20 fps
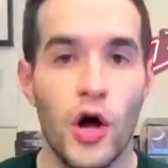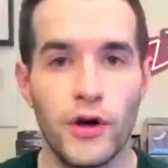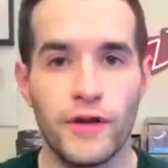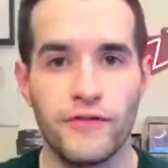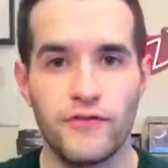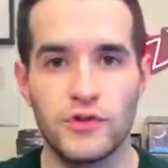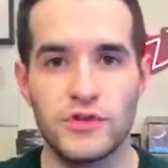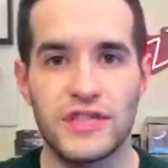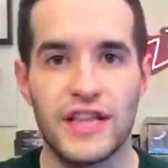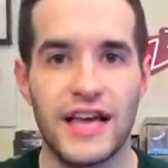All you
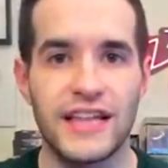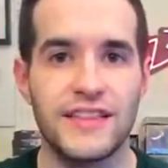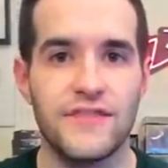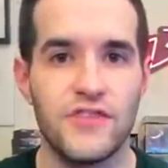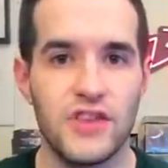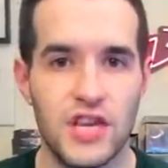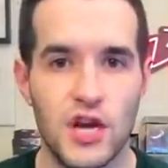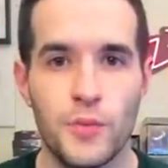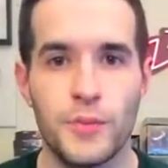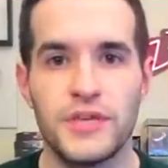have to do is like the
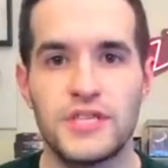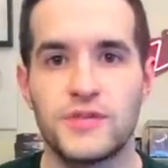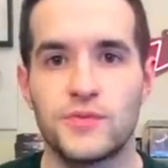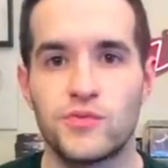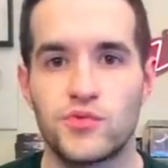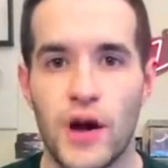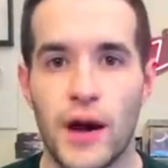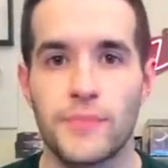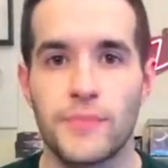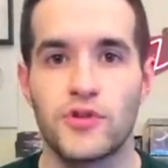video, be
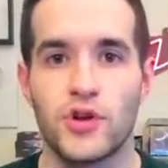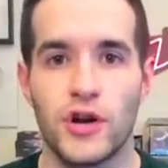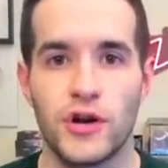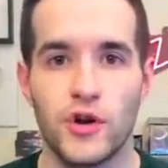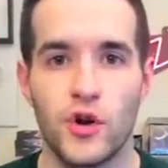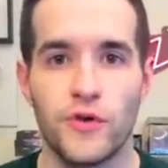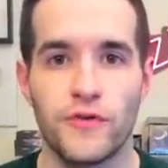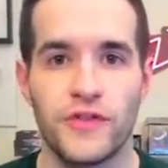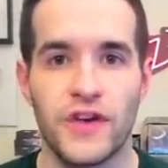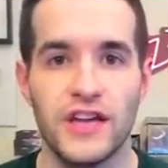subscribed, turn on
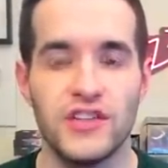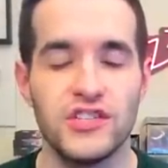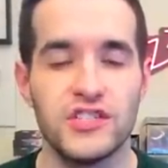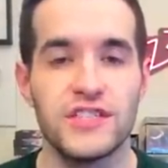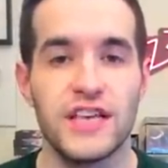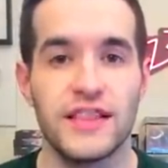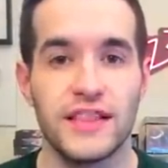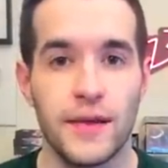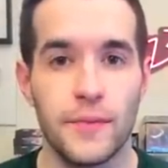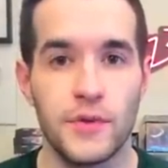
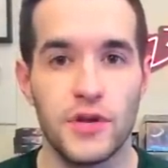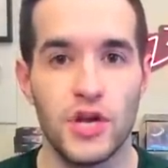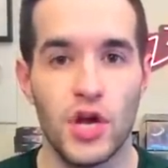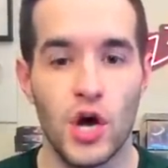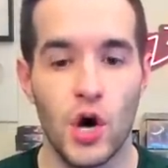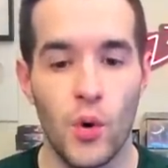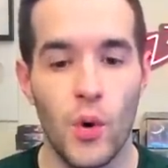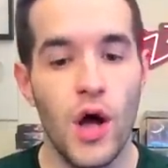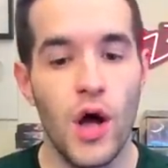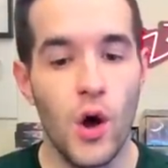notifications, and let me
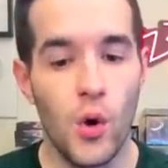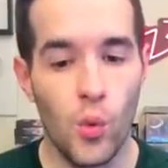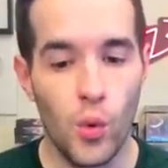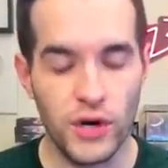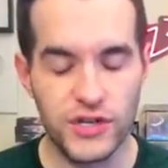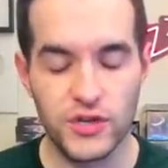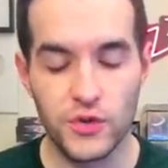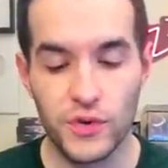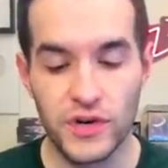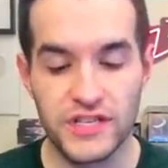know
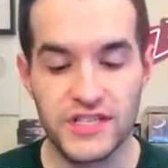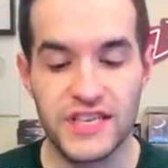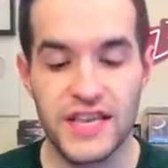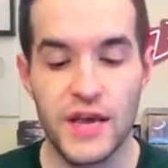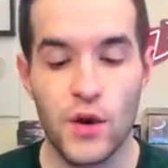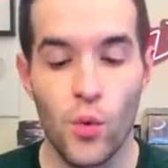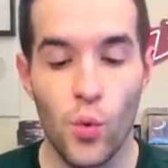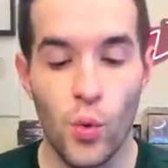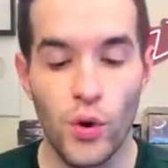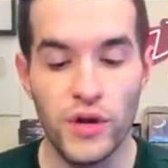what you want to
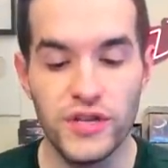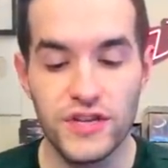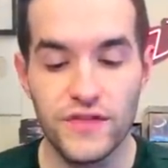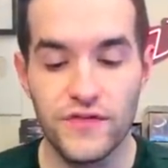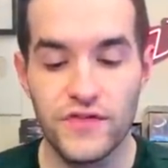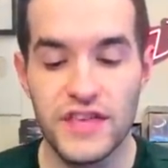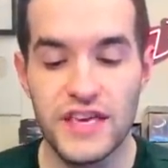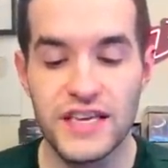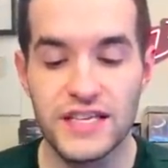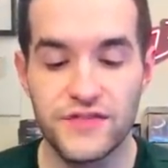see. Which
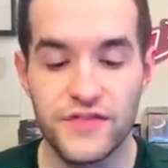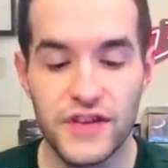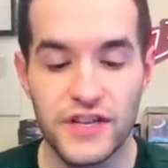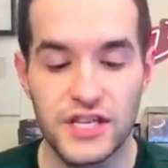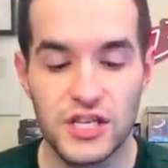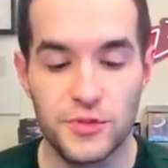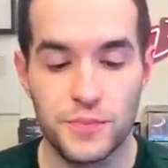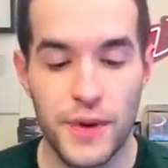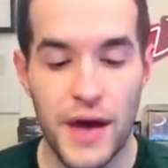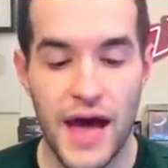of these
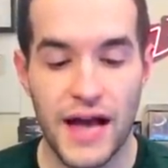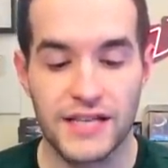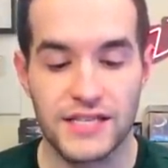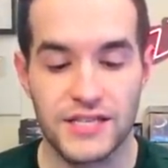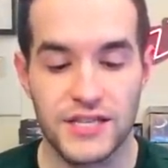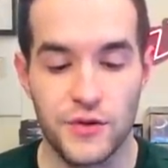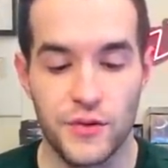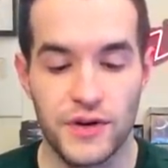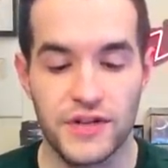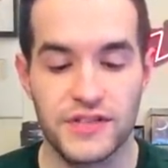vintage packs
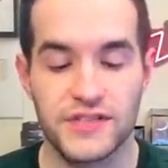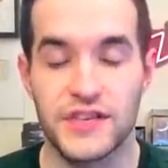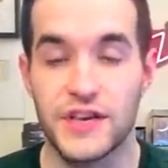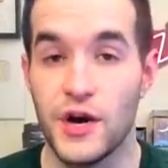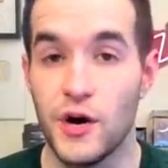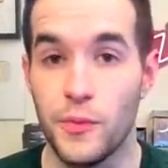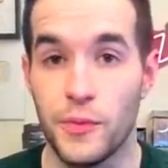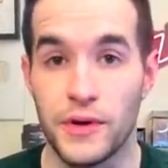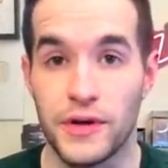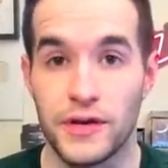do you want to see
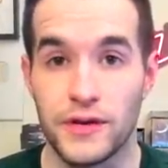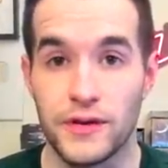open?